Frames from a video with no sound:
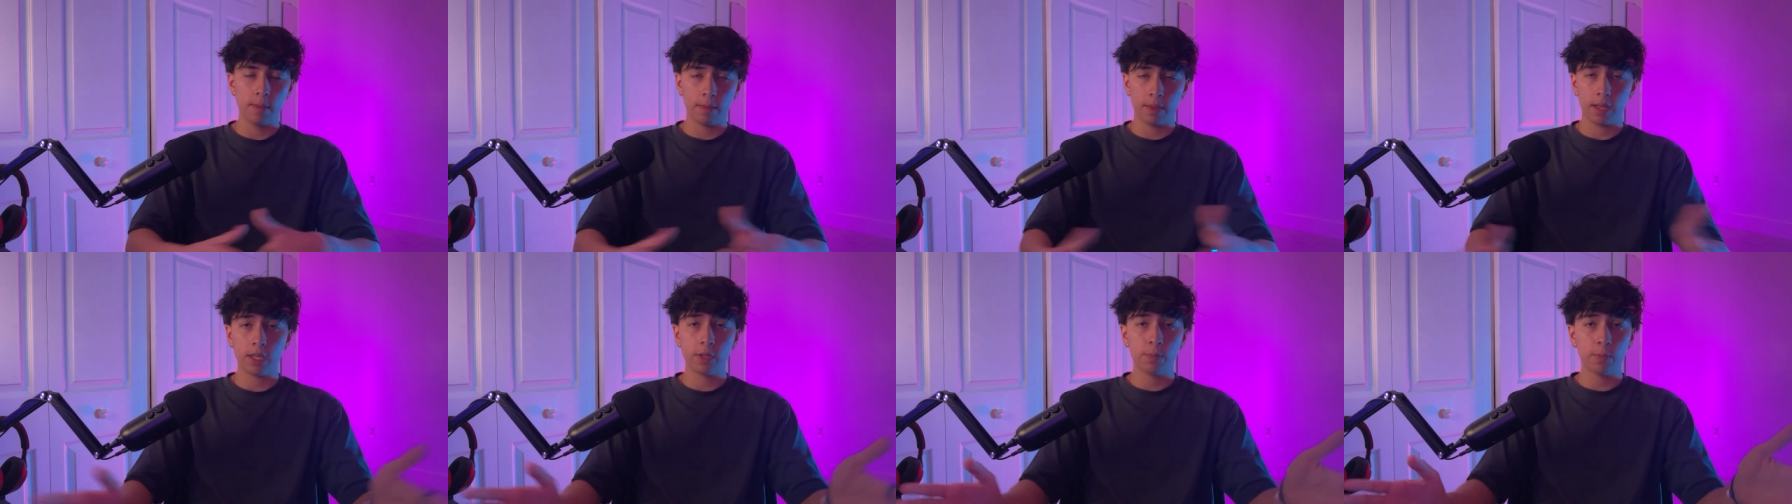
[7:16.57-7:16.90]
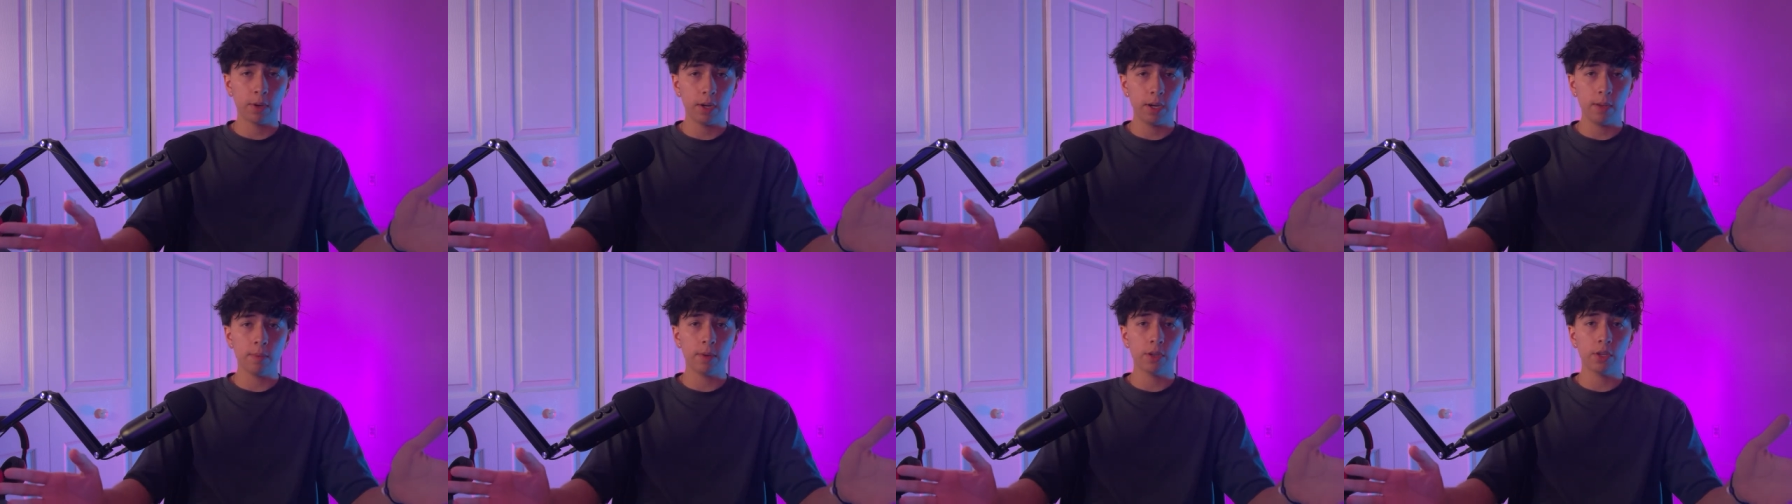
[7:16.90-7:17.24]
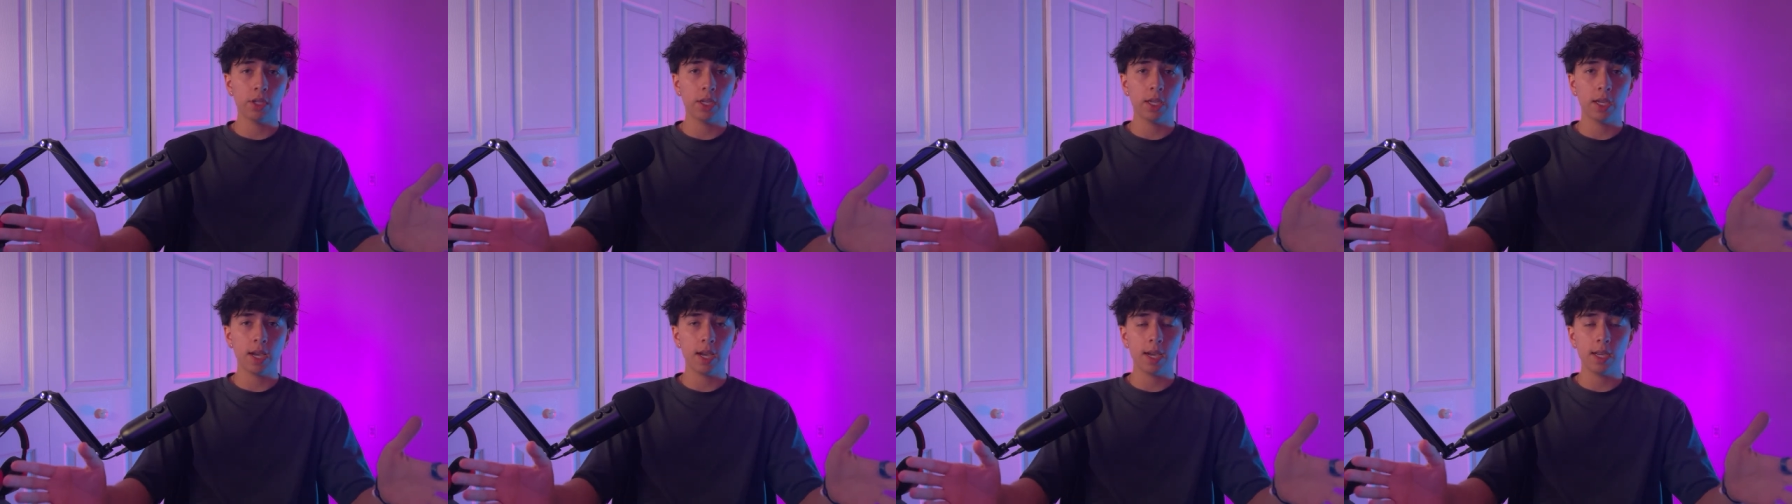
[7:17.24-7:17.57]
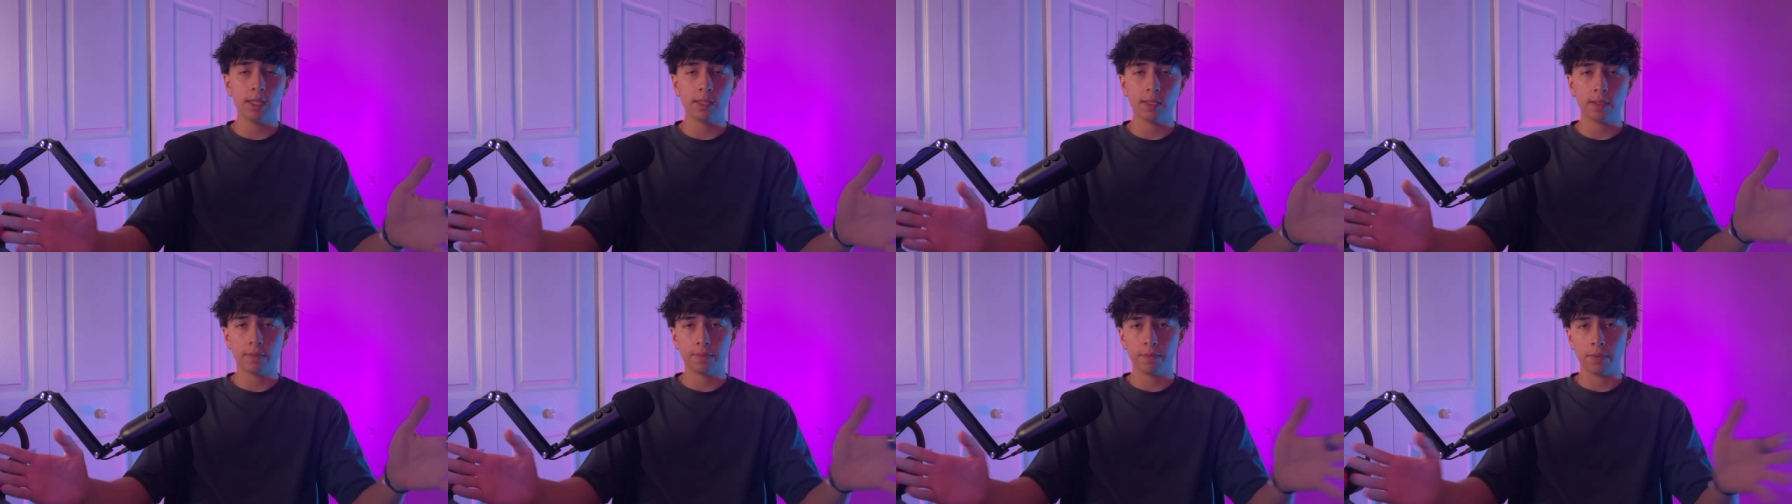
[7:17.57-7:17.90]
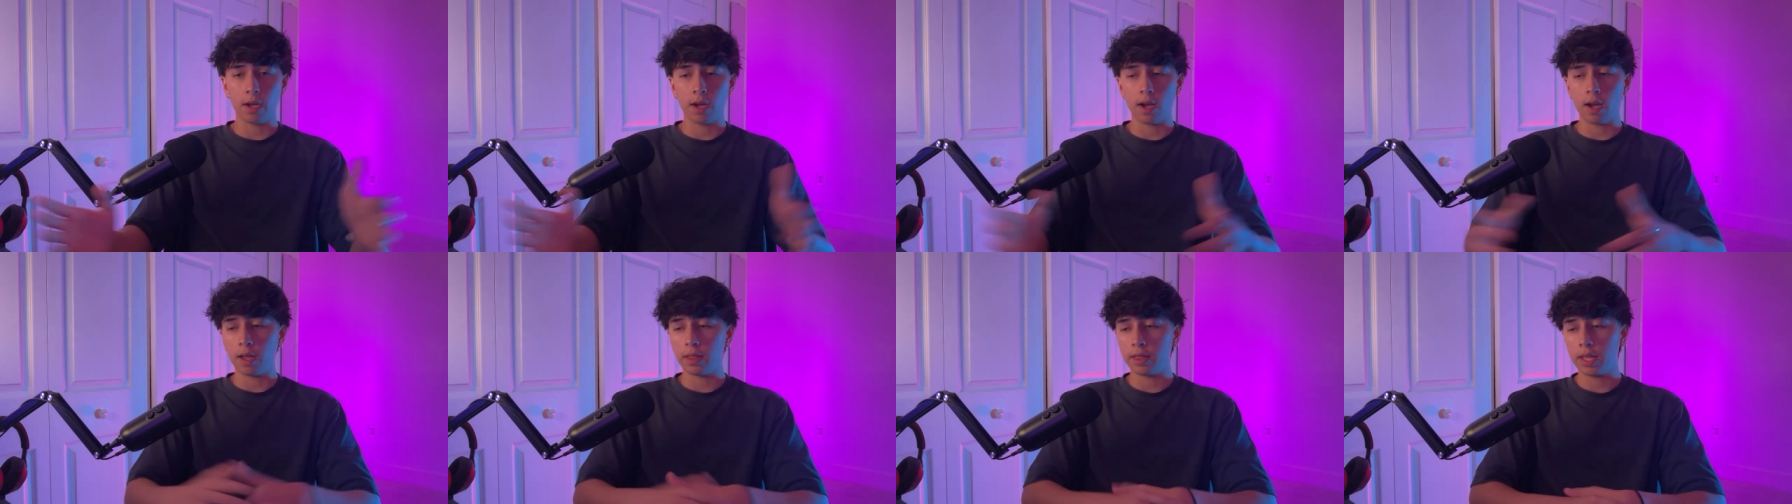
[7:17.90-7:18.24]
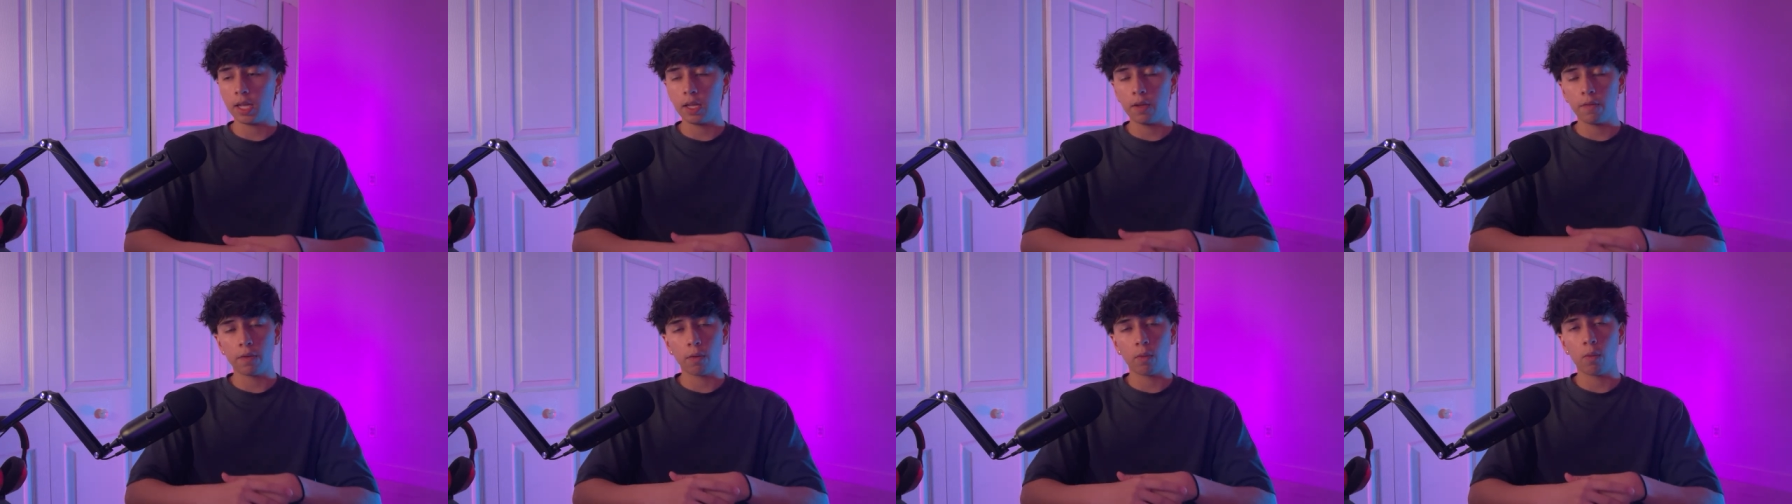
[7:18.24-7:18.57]
That's pretty much it, guys.
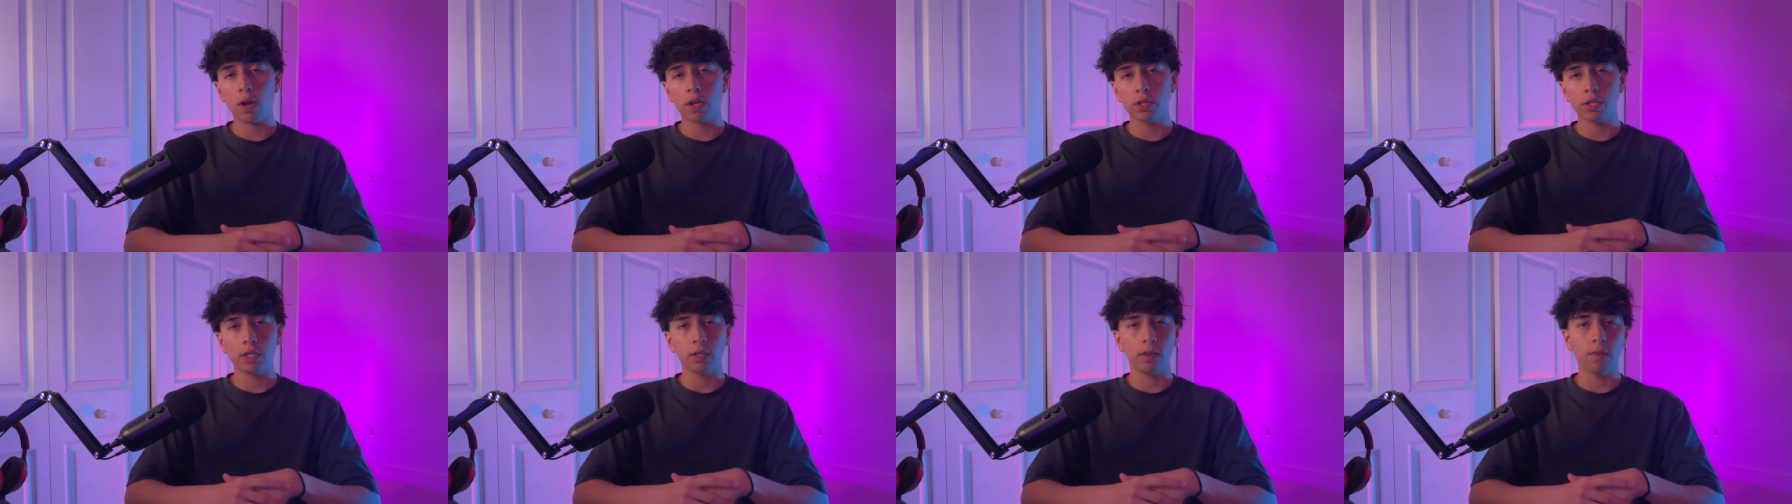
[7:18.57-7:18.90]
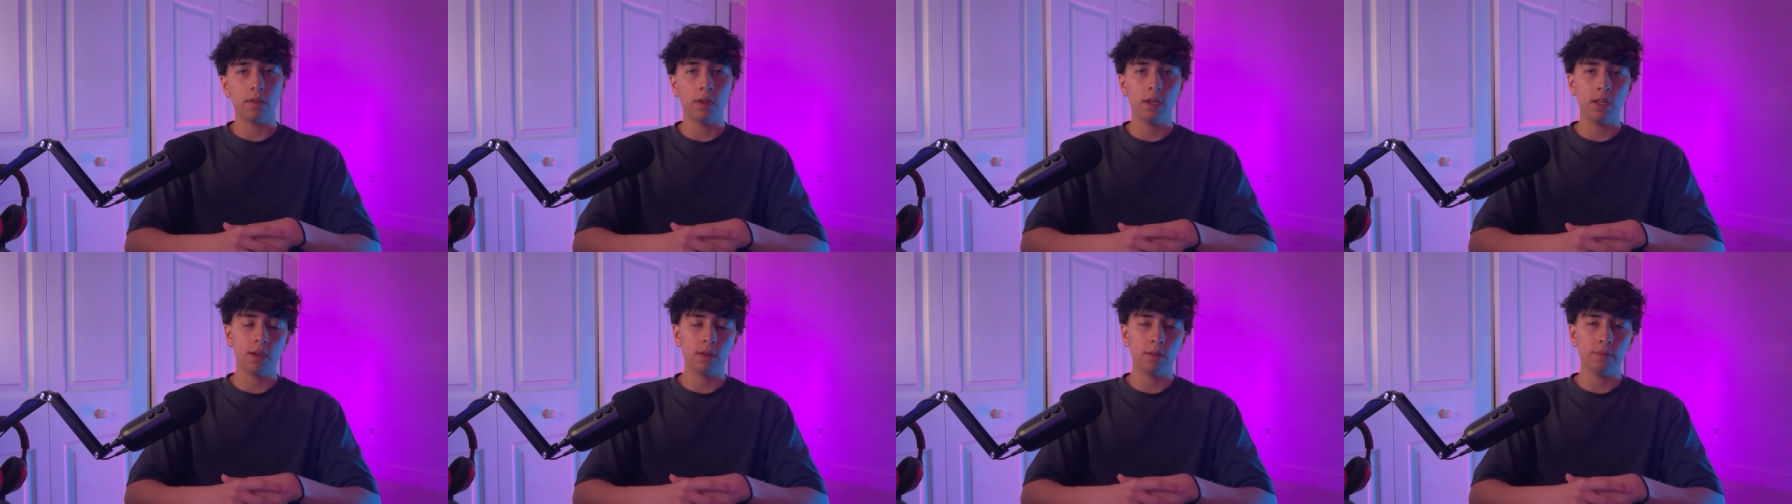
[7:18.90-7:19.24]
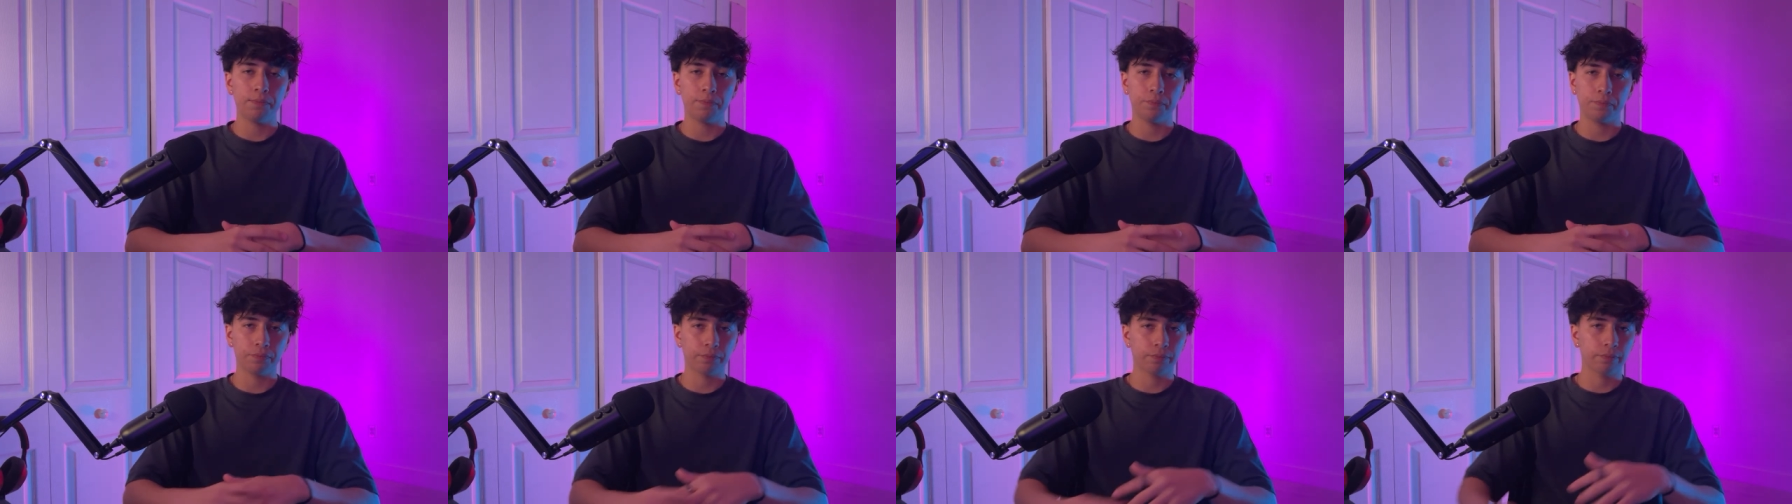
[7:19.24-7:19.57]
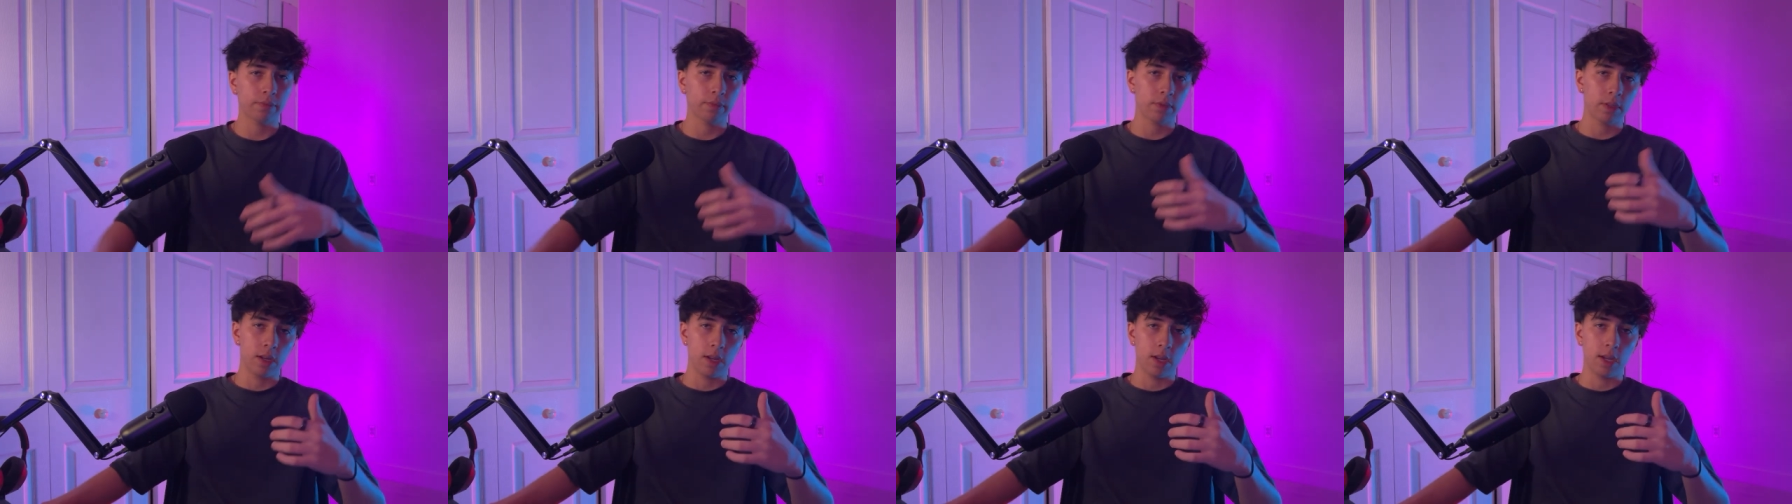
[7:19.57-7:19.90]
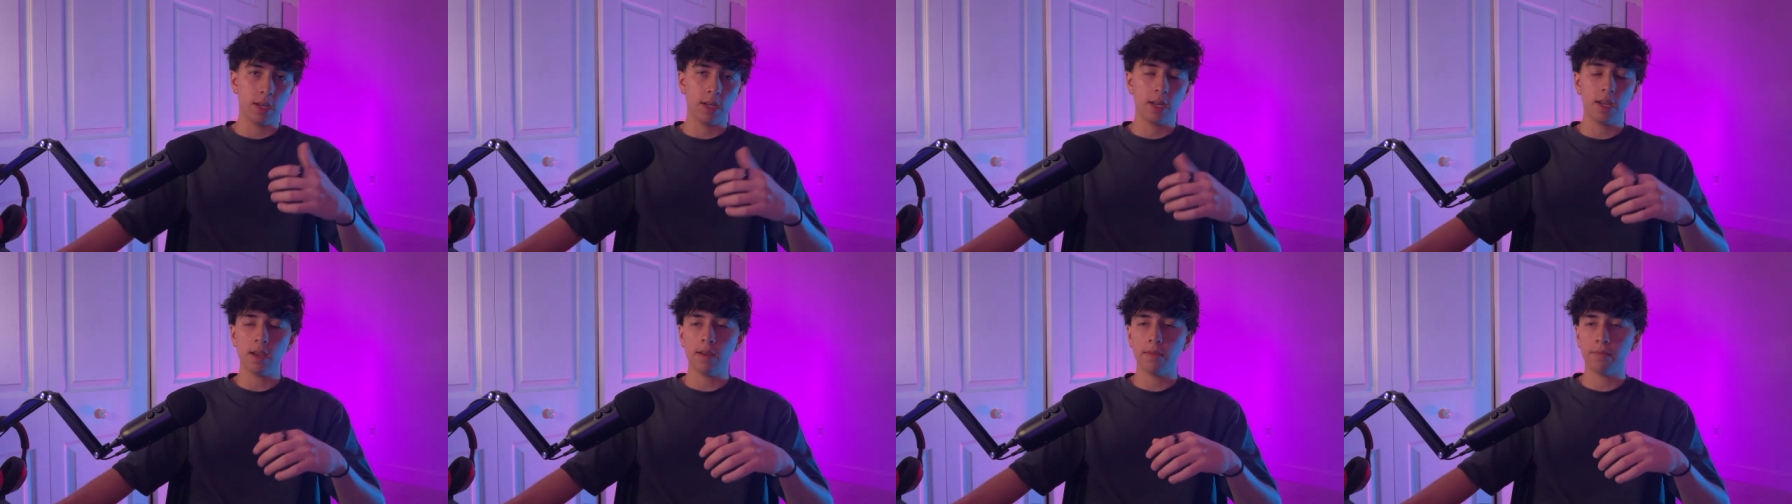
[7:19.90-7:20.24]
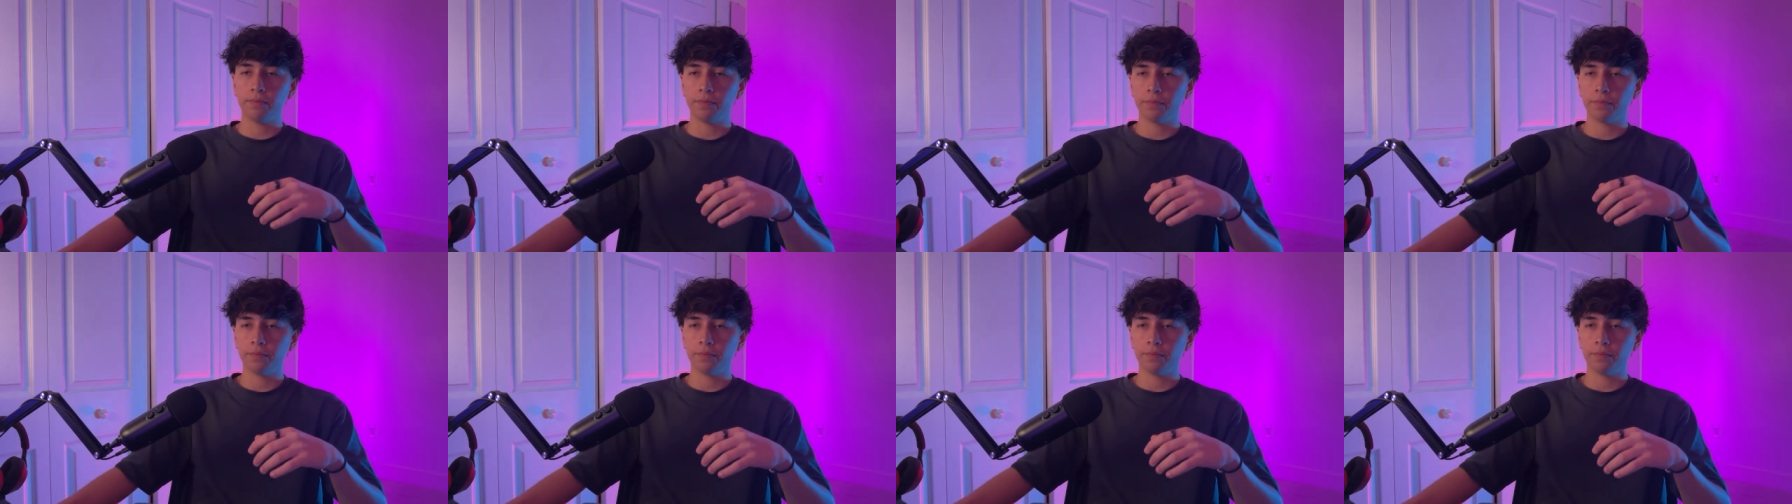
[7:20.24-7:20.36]
Thank you for watching the video, and yeah.